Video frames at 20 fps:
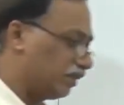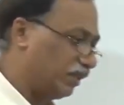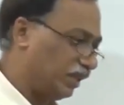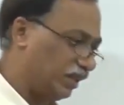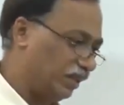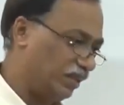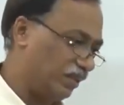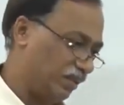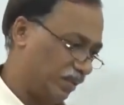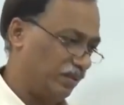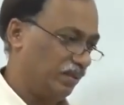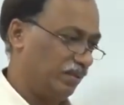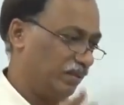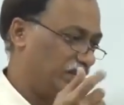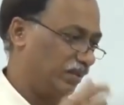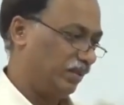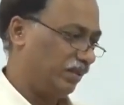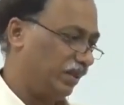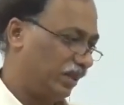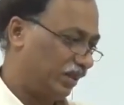but
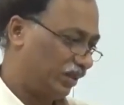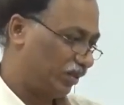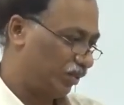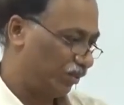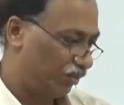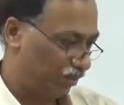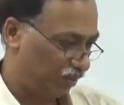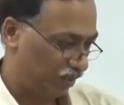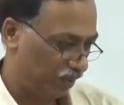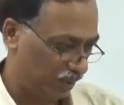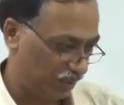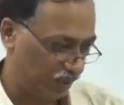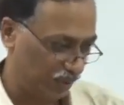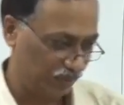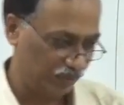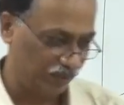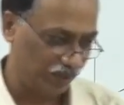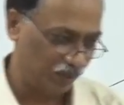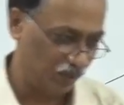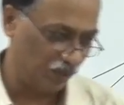just to discuss
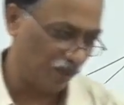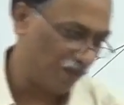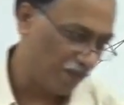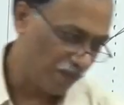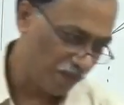with you.